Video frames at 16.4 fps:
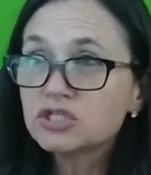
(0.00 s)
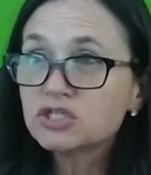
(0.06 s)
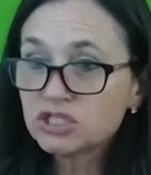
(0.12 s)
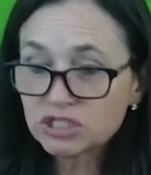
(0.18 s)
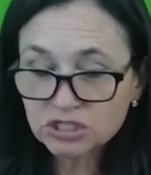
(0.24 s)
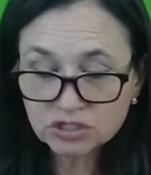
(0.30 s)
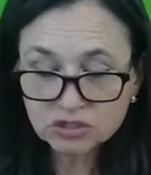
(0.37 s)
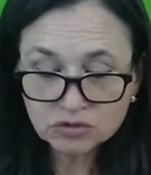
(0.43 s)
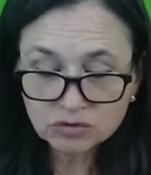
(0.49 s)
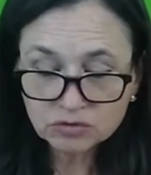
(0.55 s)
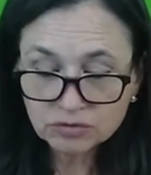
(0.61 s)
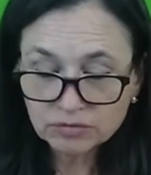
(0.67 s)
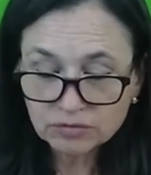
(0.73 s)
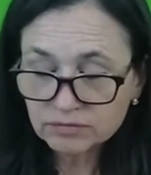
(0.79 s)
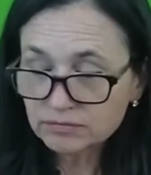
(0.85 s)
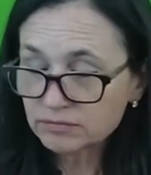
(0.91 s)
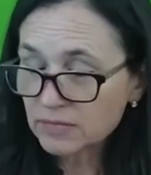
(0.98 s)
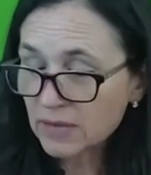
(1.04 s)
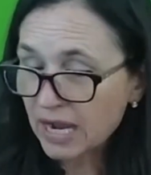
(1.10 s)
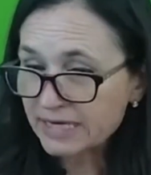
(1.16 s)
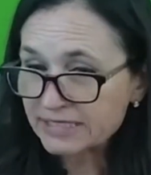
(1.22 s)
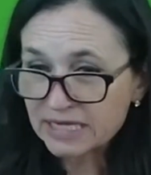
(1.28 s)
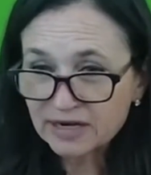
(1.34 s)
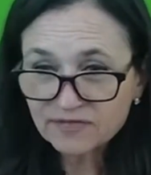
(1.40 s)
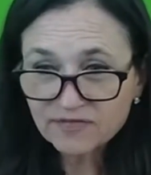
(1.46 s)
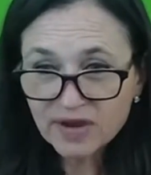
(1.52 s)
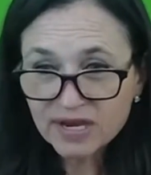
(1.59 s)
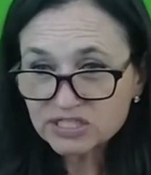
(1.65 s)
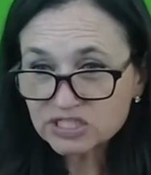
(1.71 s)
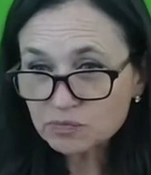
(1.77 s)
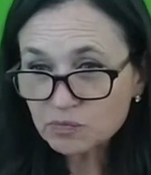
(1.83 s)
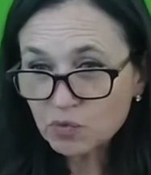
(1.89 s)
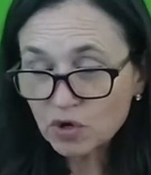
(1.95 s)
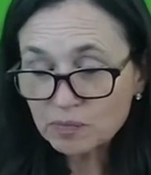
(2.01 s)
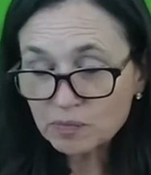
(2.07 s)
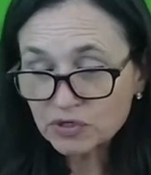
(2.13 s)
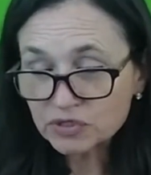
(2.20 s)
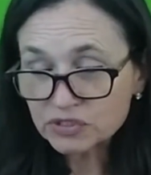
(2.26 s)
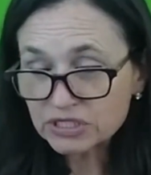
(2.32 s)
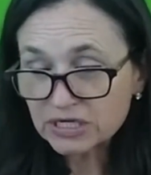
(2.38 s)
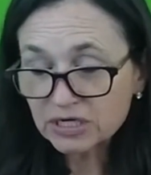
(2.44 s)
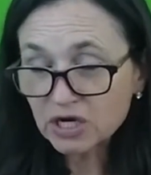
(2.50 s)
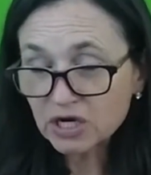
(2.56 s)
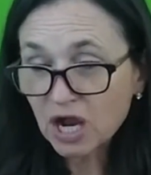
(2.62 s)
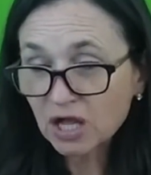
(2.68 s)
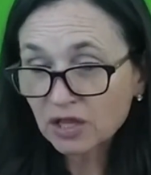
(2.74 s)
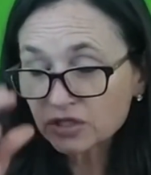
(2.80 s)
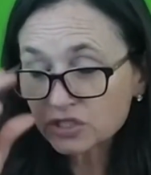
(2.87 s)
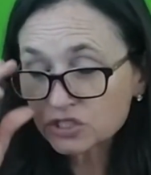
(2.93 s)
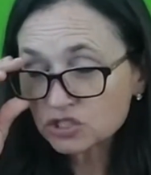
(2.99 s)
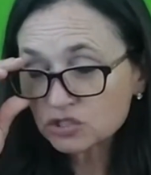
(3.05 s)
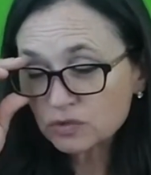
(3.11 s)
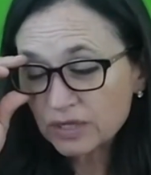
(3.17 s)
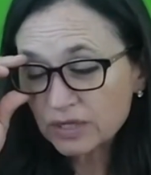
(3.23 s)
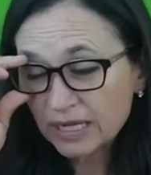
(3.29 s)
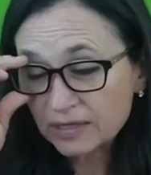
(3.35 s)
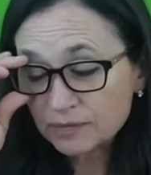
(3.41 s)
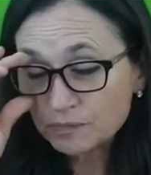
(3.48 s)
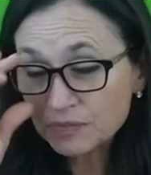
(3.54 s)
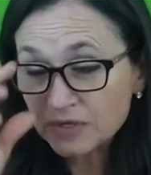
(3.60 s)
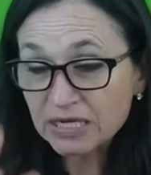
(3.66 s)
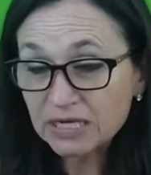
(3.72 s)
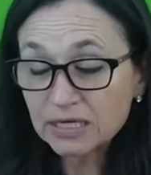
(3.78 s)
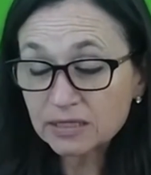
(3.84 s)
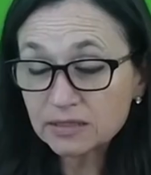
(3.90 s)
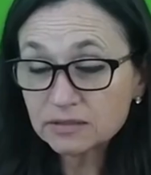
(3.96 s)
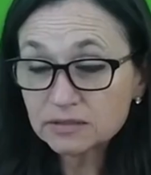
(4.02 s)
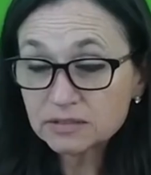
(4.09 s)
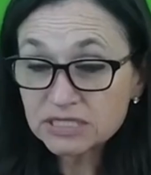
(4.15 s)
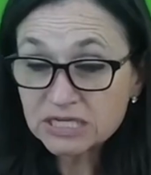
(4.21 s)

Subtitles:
to identify a support person at college who can be